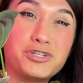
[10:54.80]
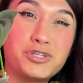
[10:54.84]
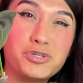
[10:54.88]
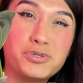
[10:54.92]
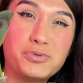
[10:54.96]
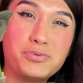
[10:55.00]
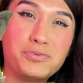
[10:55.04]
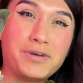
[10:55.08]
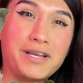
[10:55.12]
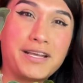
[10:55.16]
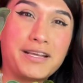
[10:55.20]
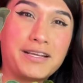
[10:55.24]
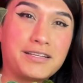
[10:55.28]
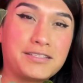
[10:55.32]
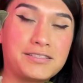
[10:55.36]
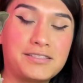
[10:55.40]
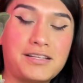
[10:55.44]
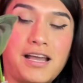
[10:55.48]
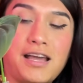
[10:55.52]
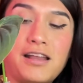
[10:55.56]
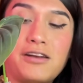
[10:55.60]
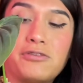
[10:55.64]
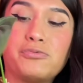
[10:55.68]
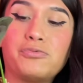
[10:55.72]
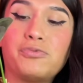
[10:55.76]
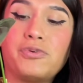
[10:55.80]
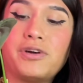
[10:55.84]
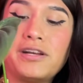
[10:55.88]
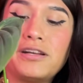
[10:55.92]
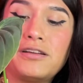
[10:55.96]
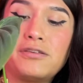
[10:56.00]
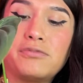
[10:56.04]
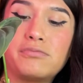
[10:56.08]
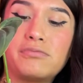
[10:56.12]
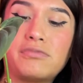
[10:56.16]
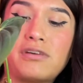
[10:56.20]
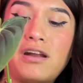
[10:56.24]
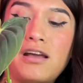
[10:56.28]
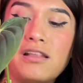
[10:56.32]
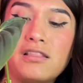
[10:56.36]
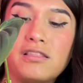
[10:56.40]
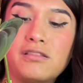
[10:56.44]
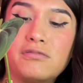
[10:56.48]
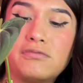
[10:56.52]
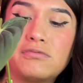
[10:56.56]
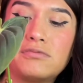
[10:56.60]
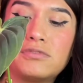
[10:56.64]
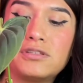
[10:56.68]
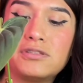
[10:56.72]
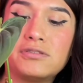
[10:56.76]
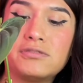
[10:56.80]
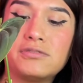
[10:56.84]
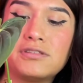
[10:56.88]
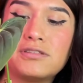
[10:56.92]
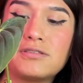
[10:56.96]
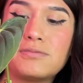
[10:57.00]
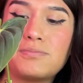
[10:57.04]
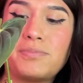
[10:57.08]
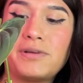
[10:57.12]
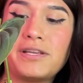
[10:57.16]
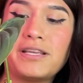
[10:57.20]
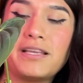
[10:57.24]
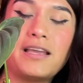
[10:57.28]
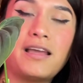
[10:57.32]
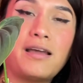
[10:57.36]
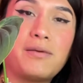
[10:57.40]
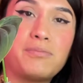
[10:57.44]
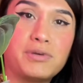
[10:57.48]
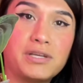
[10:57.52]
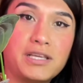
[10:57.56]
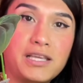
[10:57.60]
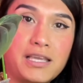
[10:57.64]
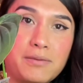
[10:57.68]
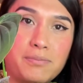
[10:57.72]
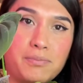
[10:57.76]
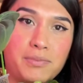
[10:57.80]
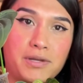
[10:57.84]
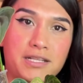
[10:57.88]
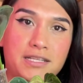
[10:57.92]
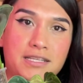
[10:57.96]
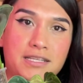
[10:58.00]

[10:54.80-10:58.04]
too wet because I don't want to rot the roots, but yeah, I'm gonna keep it